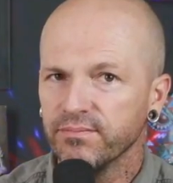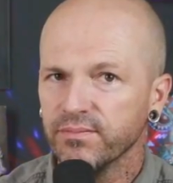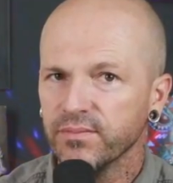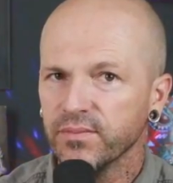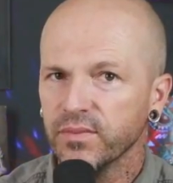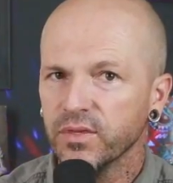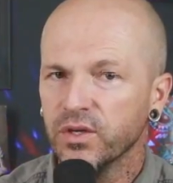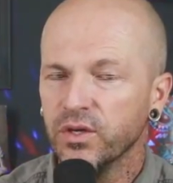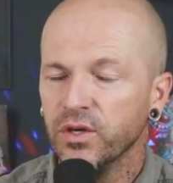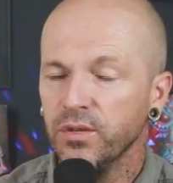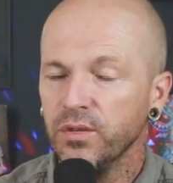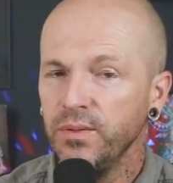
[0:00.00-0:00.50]

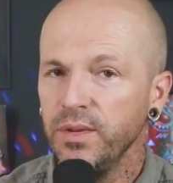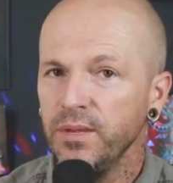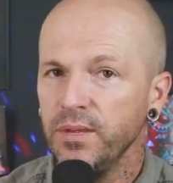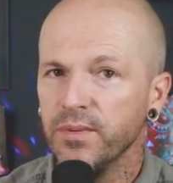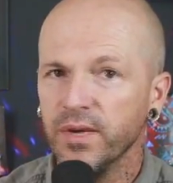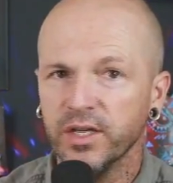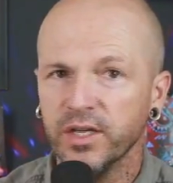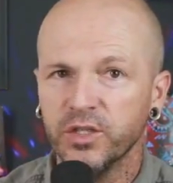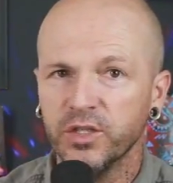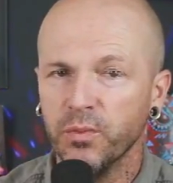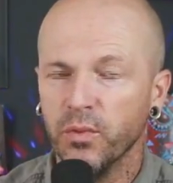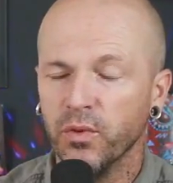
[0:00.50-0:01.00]
could be
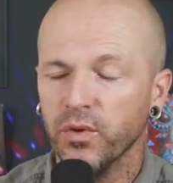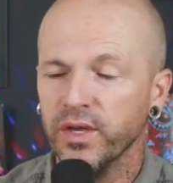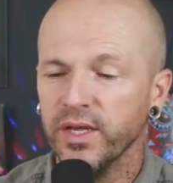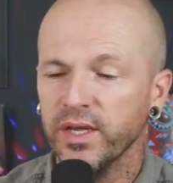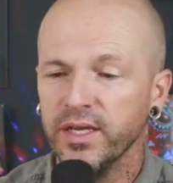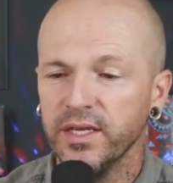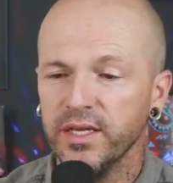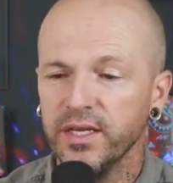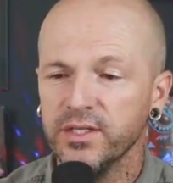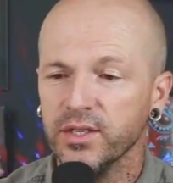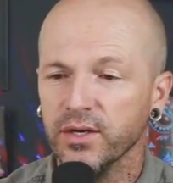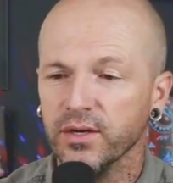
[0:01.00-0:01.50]
much more
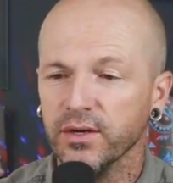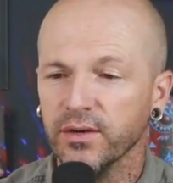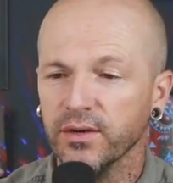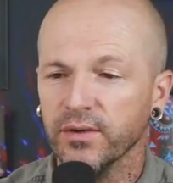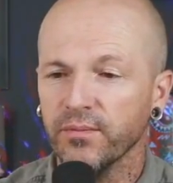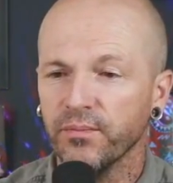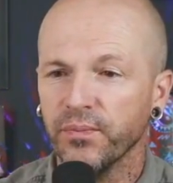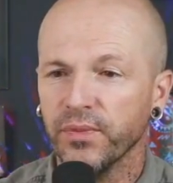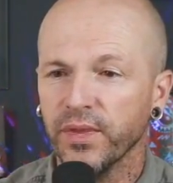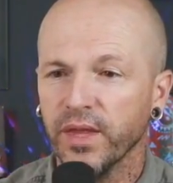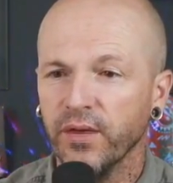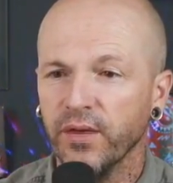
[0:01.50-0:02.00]
easier
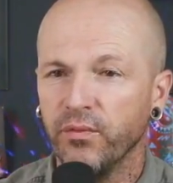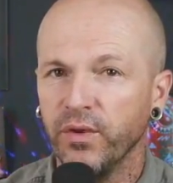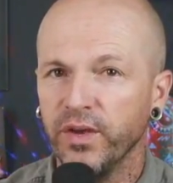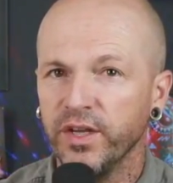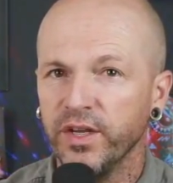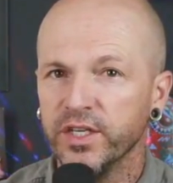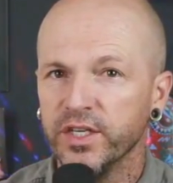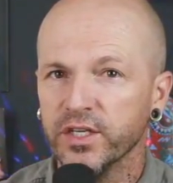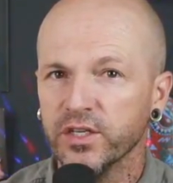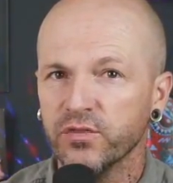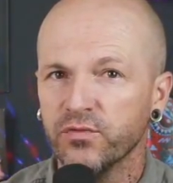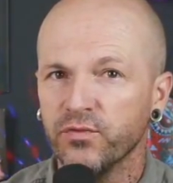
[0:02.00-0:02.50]
if we
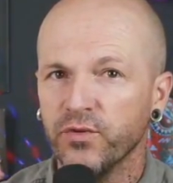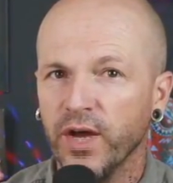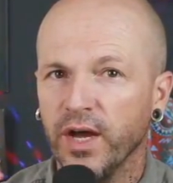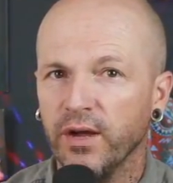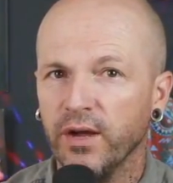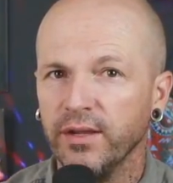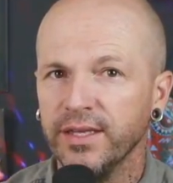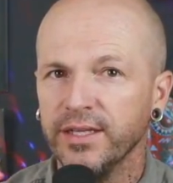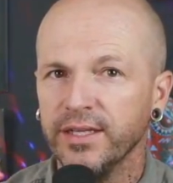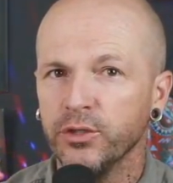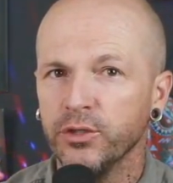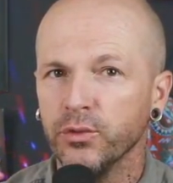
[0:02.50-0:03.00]
just
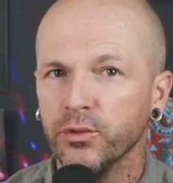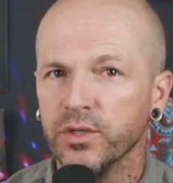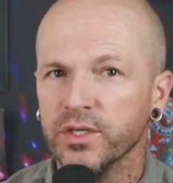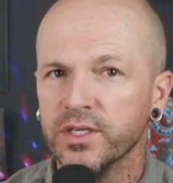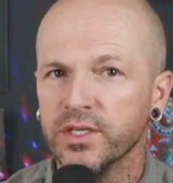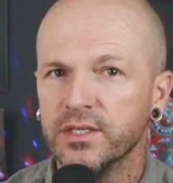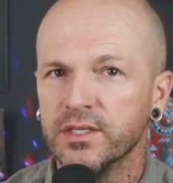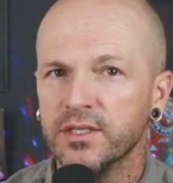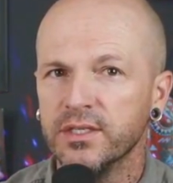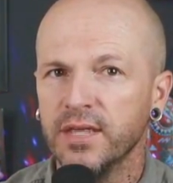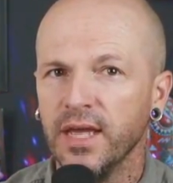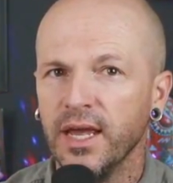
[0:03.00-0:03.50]
fell into a
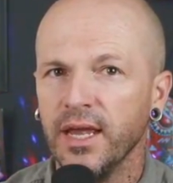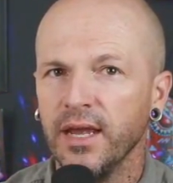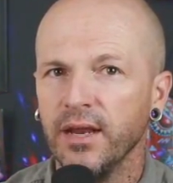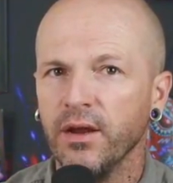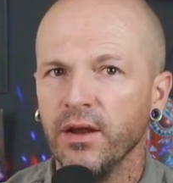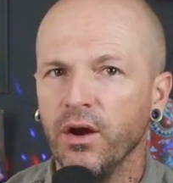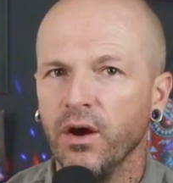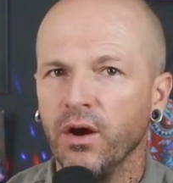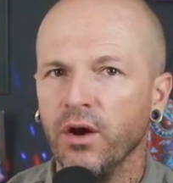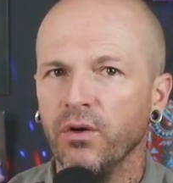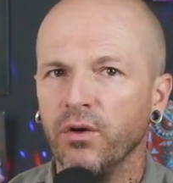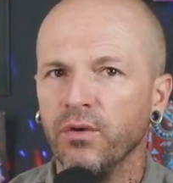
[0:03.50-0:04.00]
state
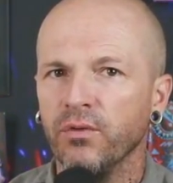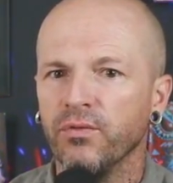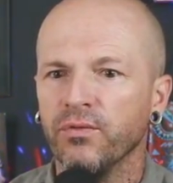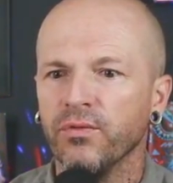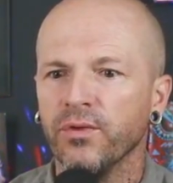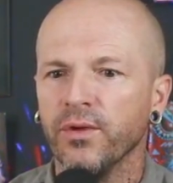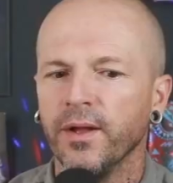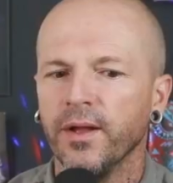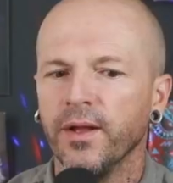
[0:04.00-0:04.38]
of